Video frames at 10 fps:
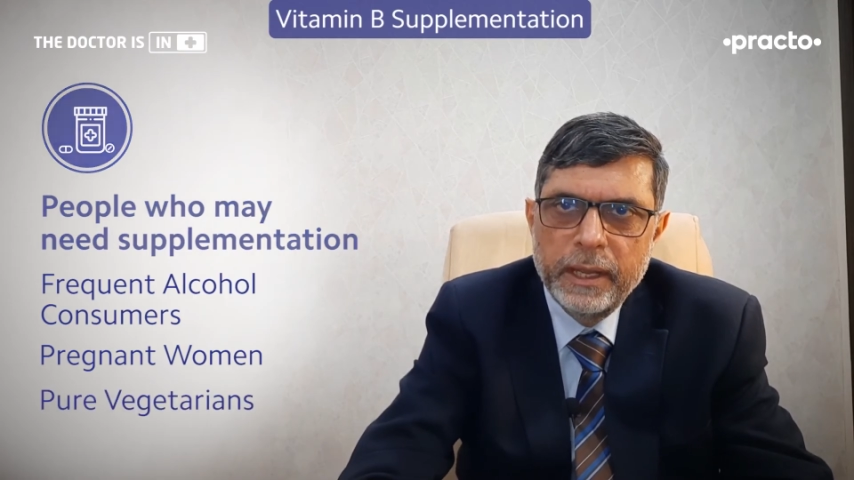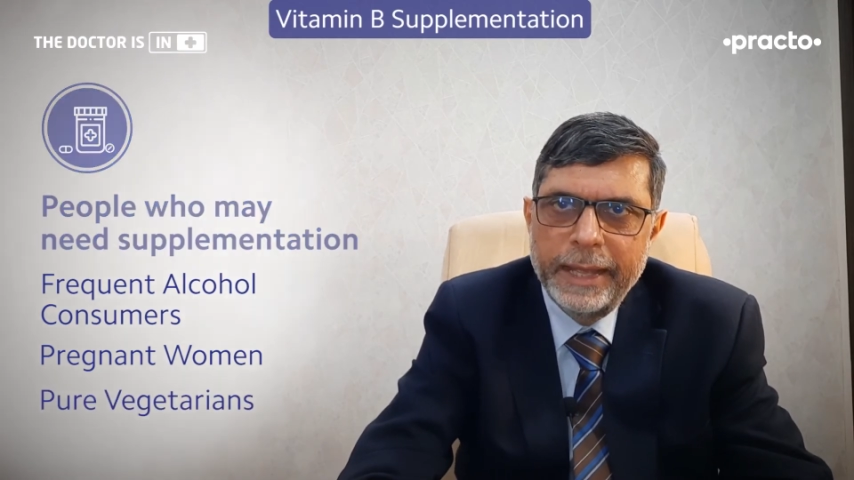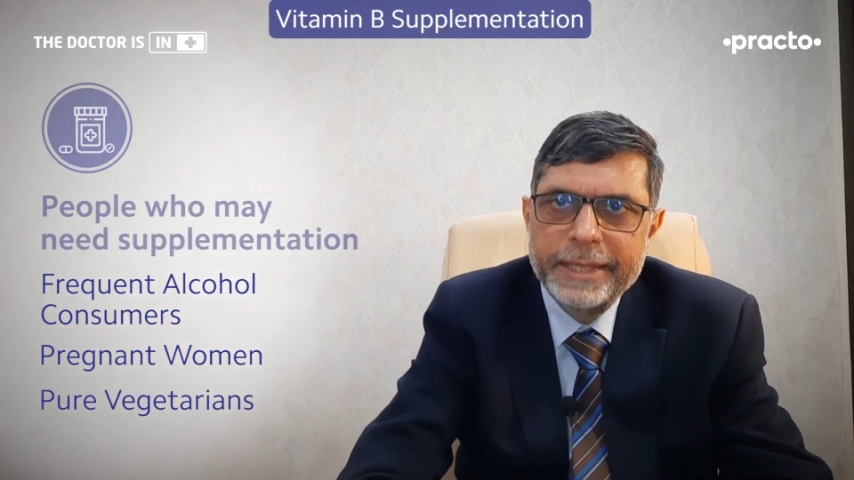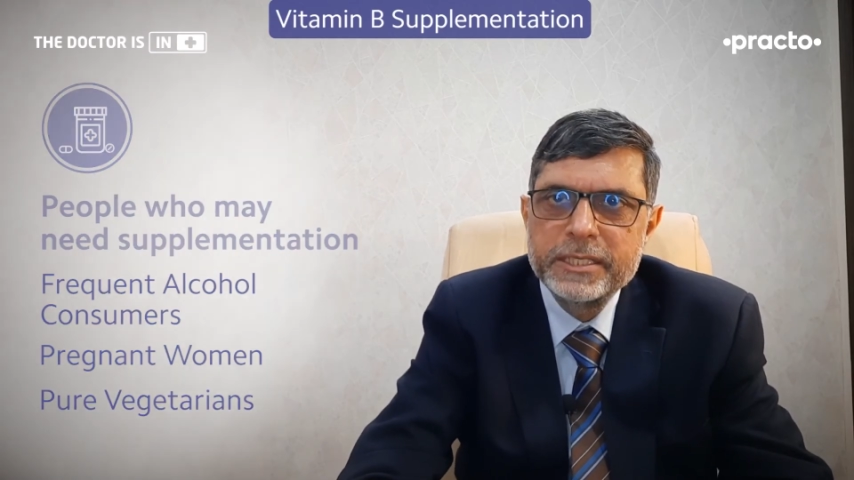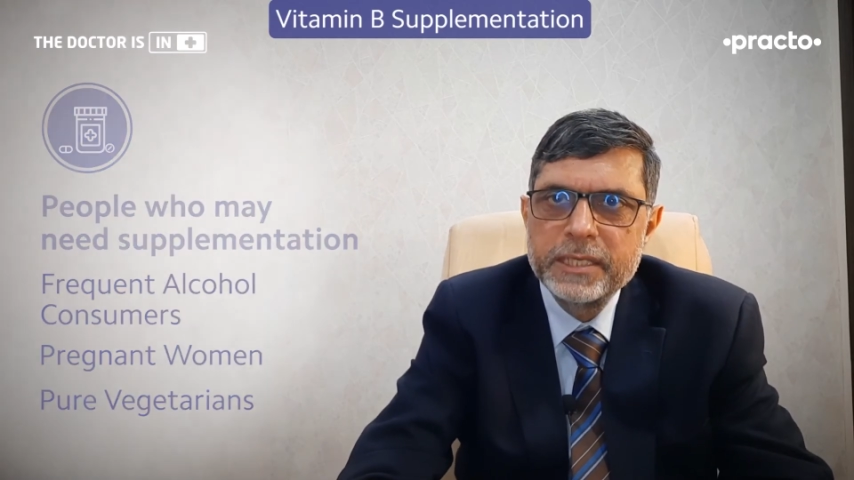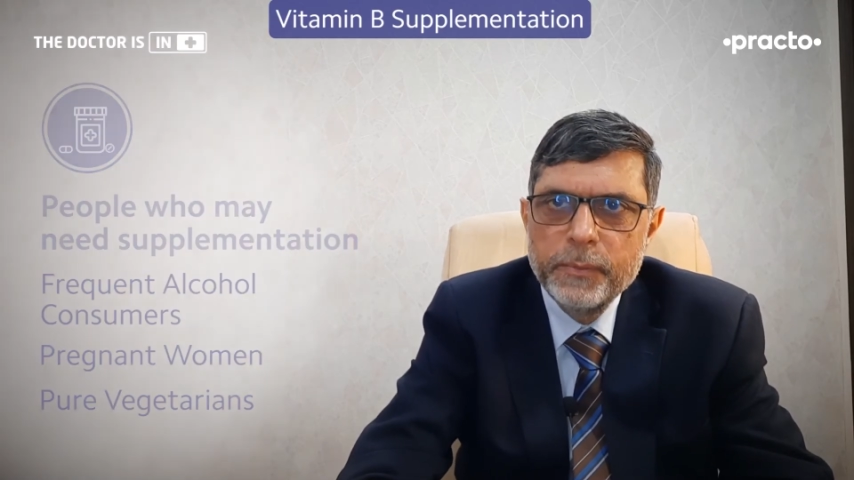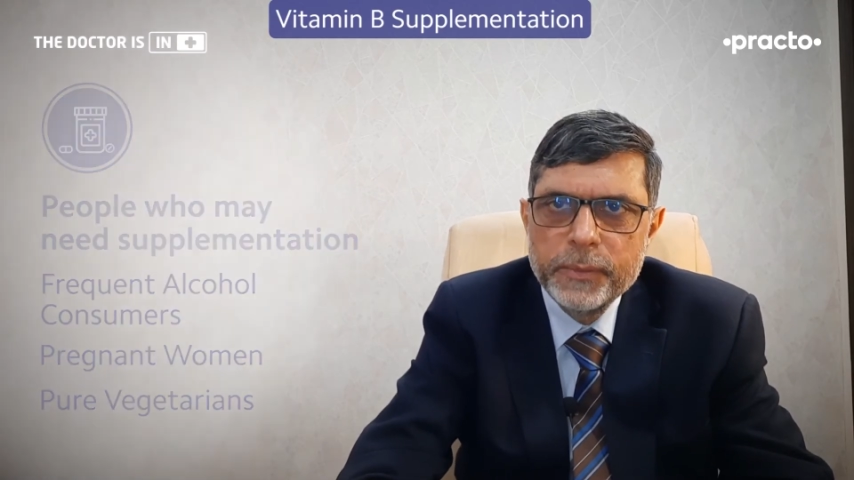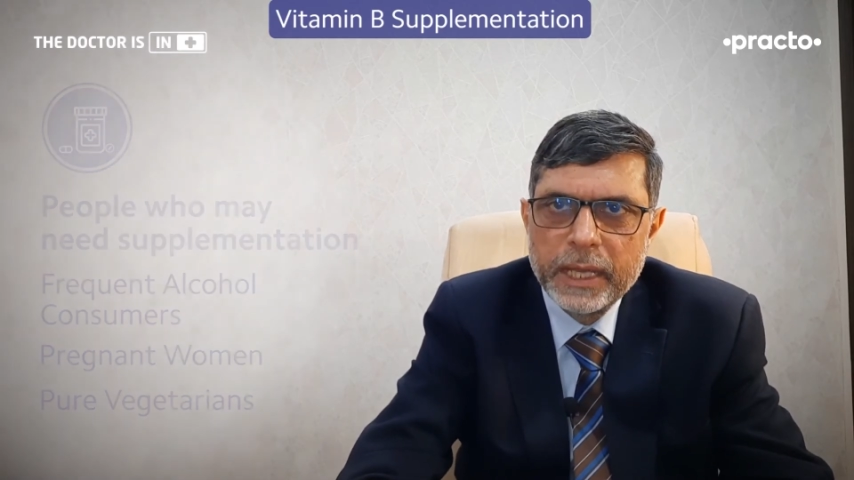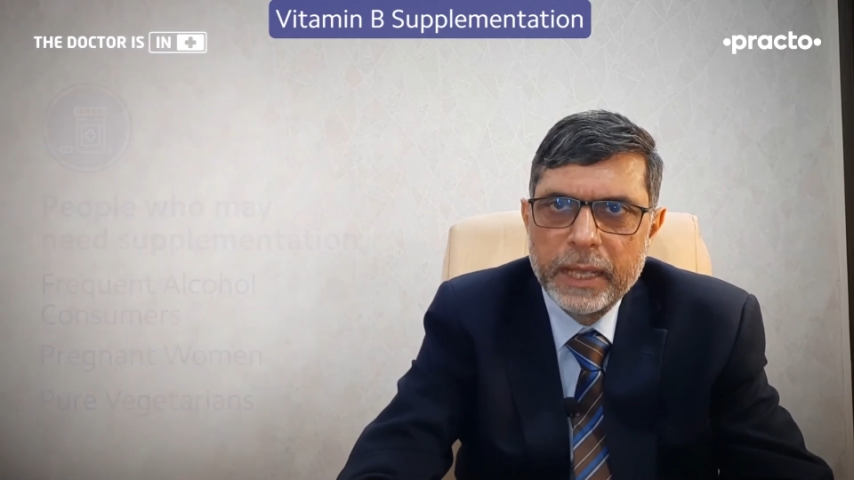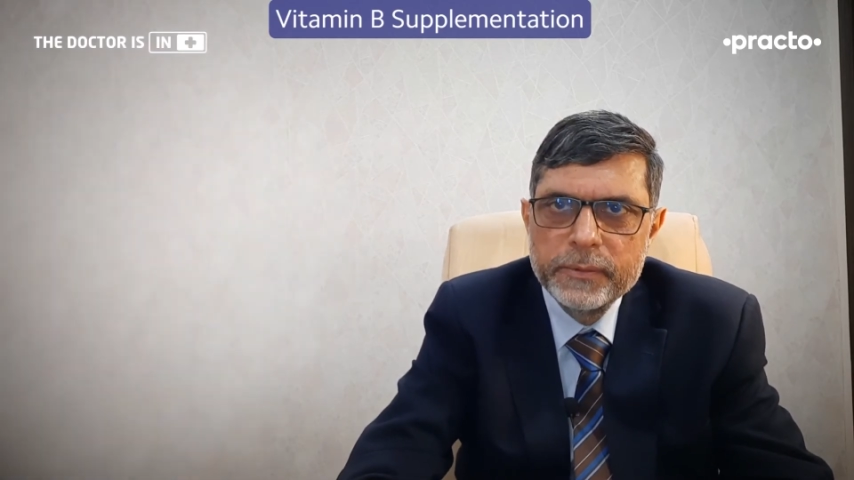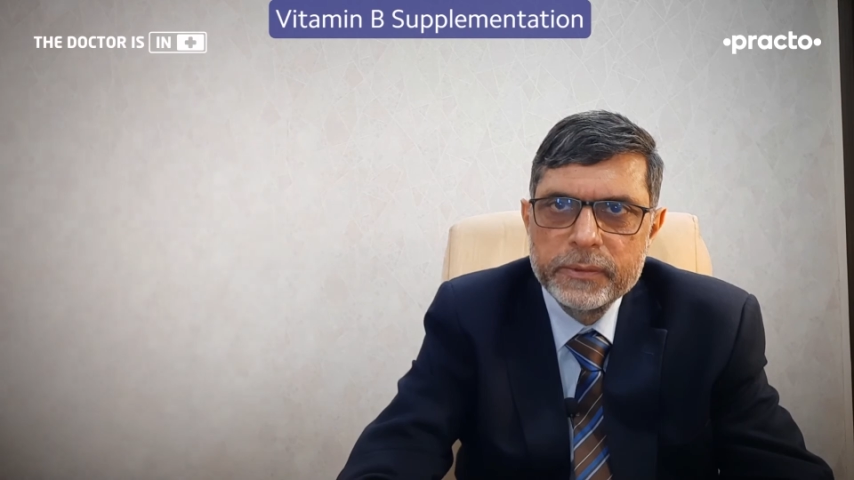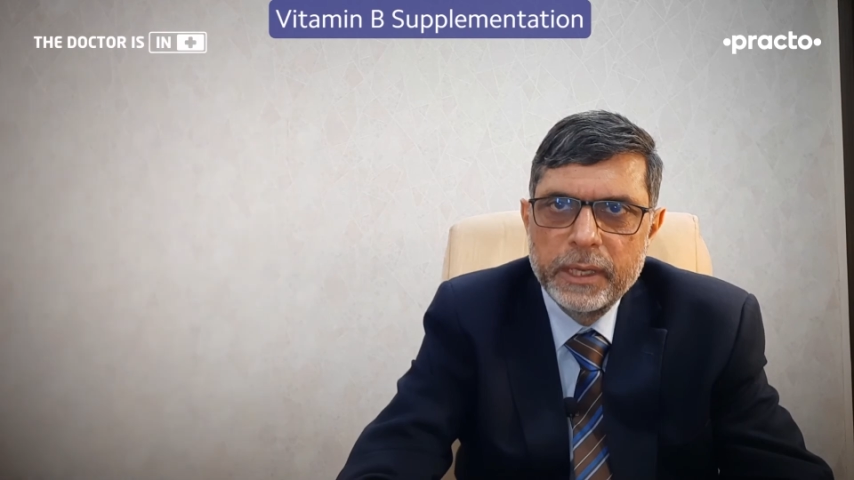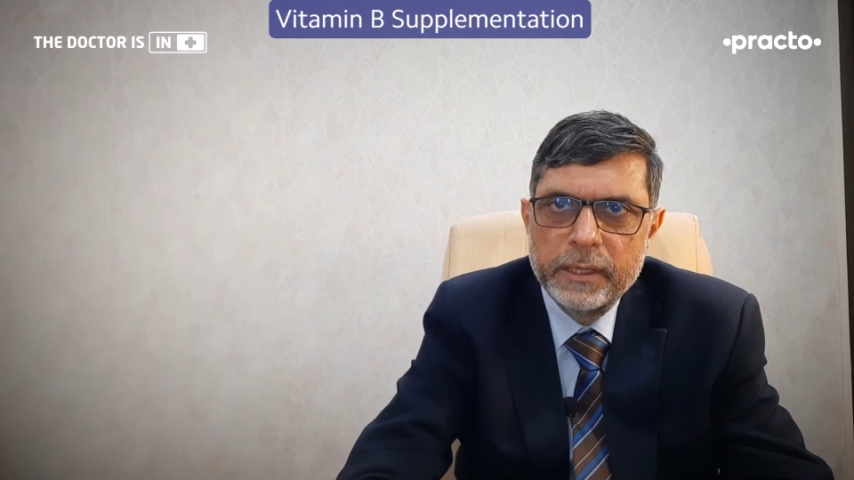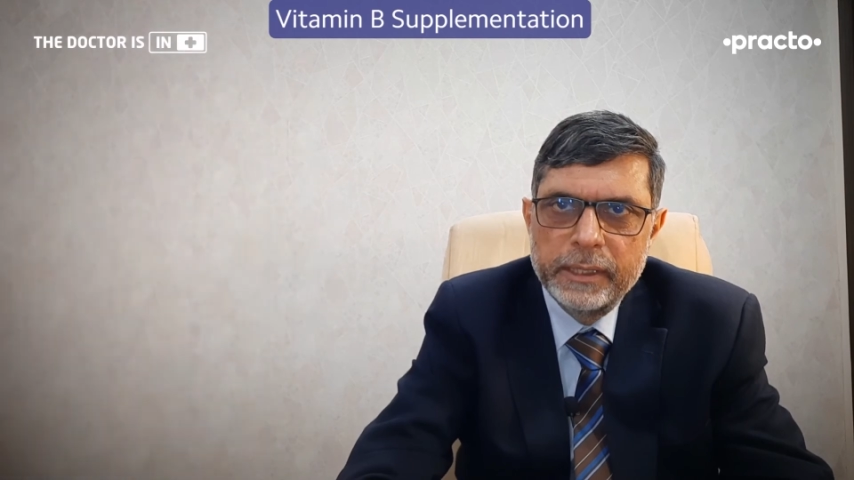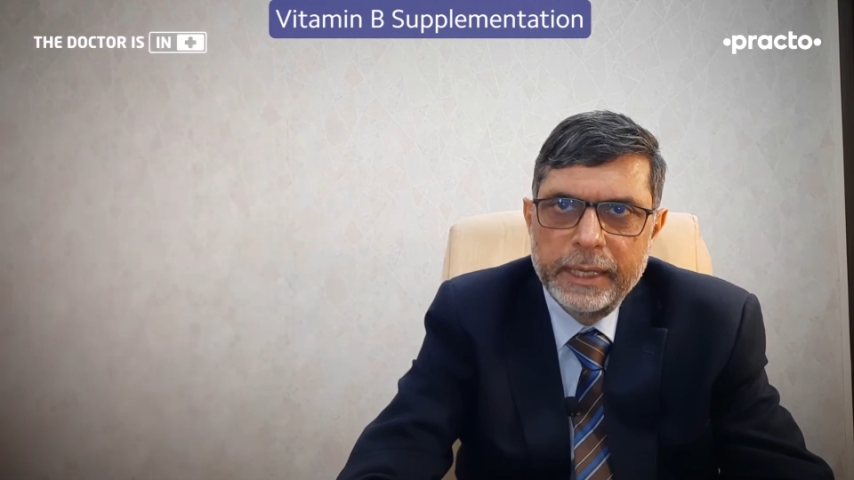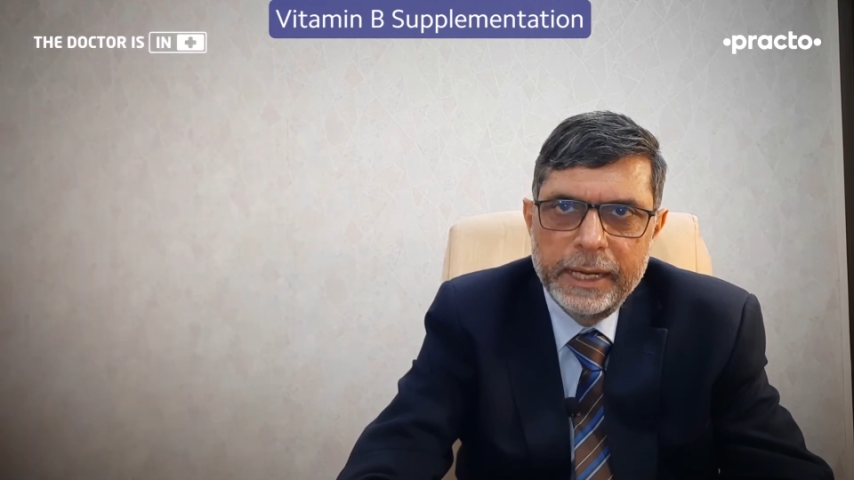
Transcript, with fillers: and sometimes the